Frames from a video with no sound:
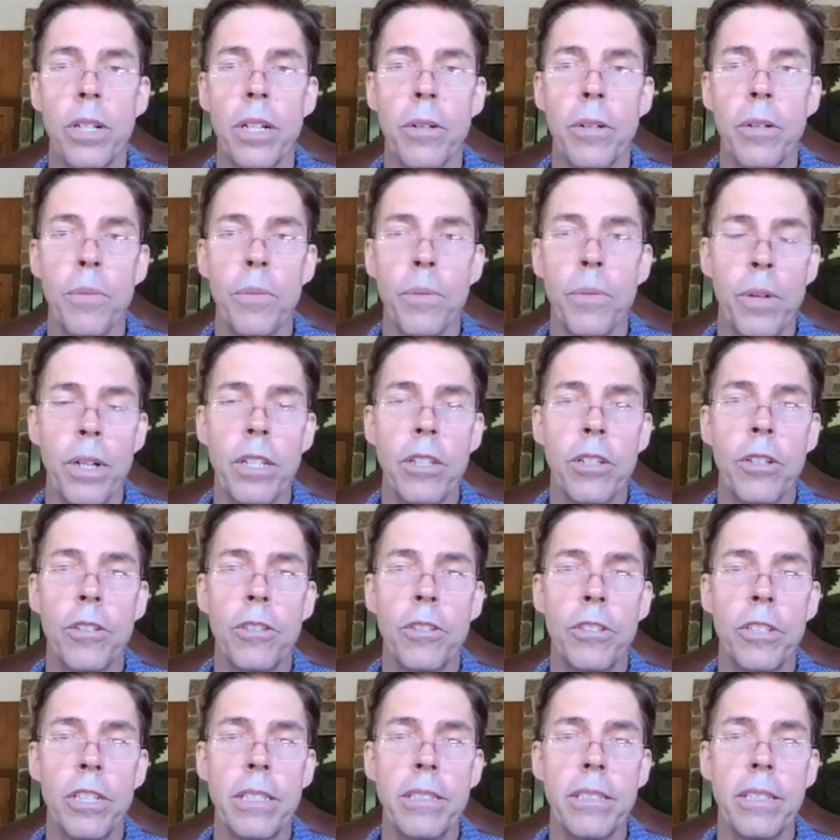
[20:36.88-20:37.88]
One
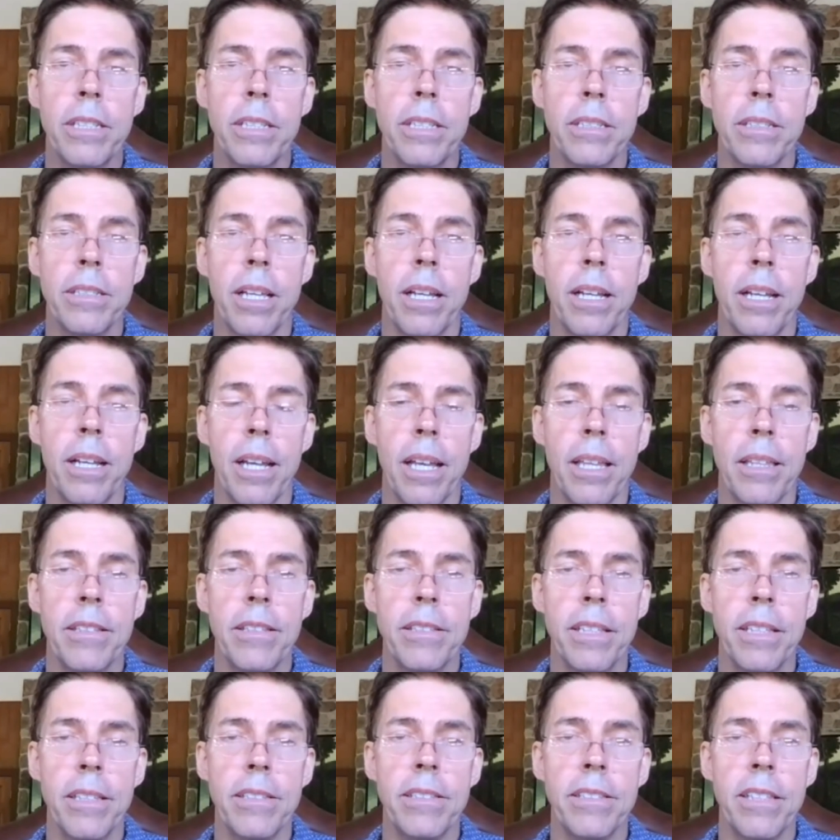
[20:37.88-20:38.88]
good reason is,
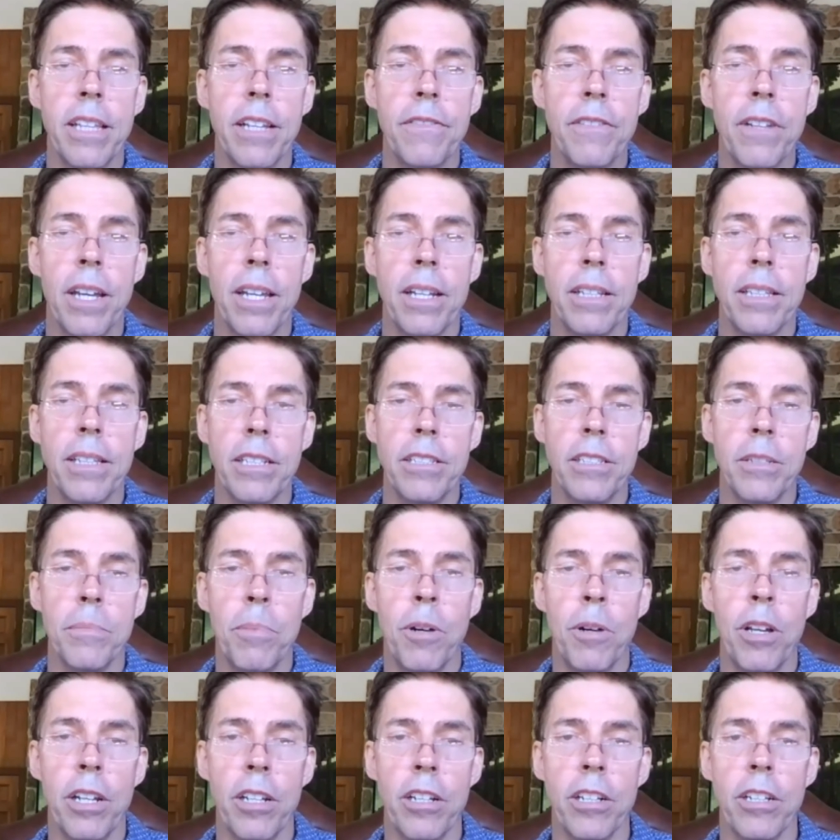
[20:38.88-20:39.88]
and Steph kind of touched
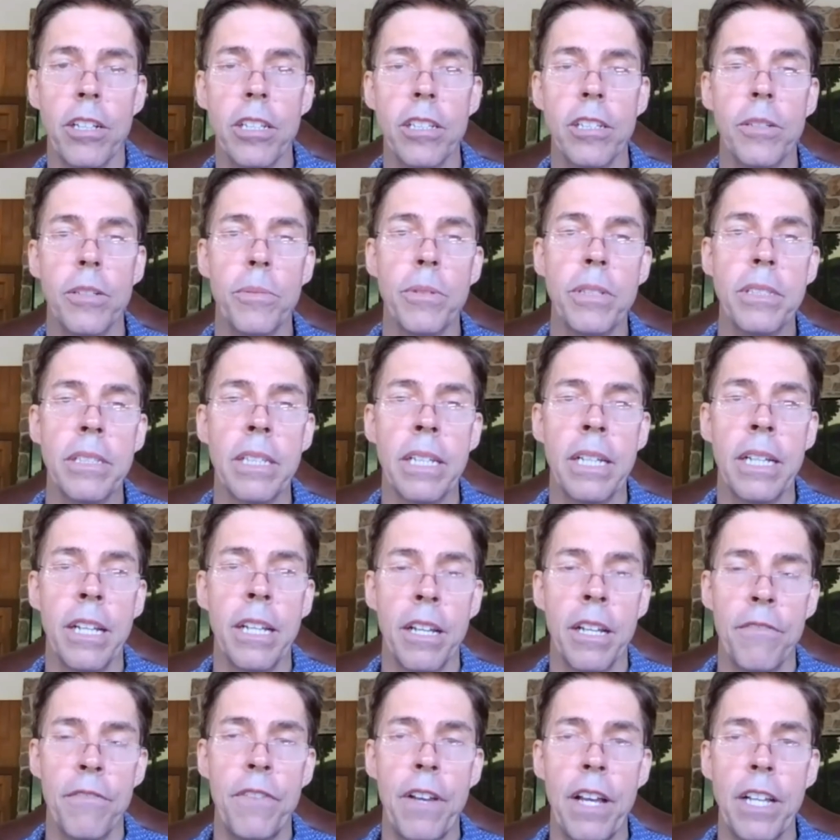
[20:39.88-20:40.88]
upon it earlier, was
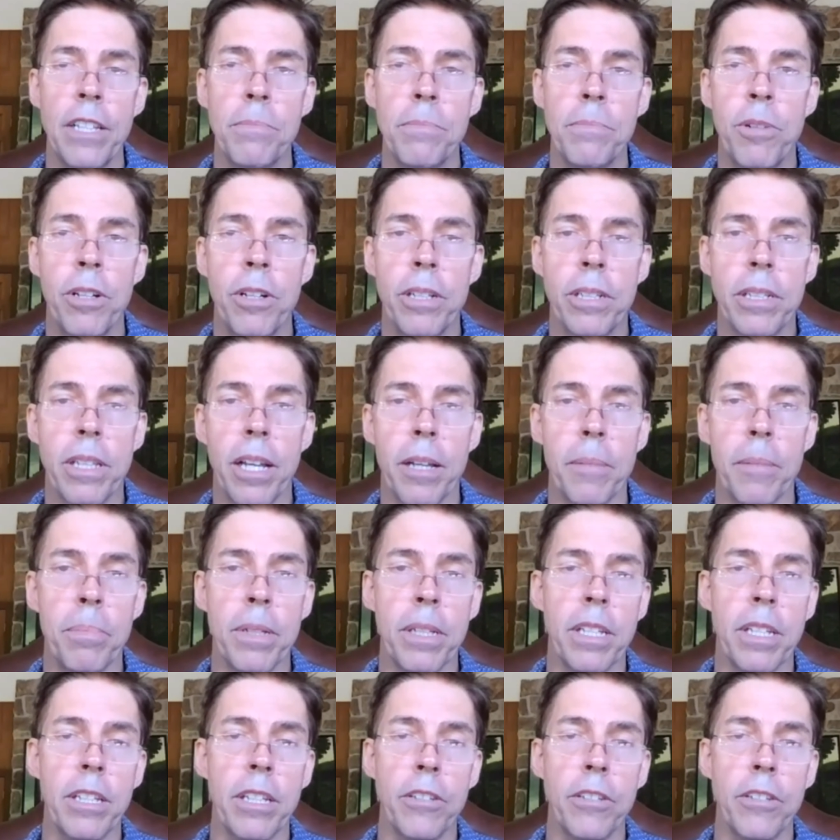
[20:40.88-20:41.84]
fast prototyping.